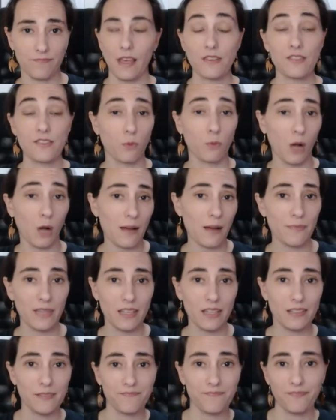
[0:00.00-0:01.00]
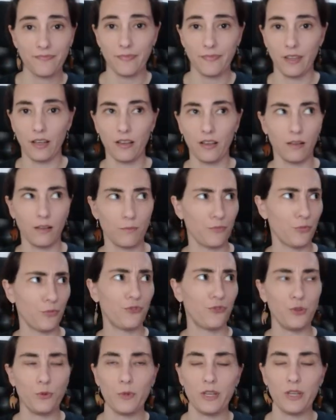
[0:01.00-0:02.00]
swap meet a
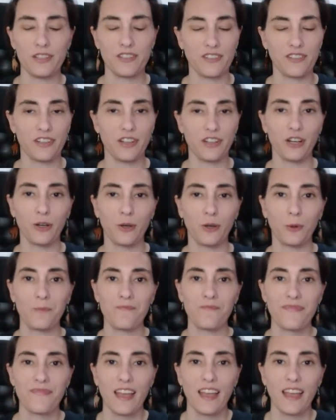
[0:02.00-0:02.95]
few weeks ago,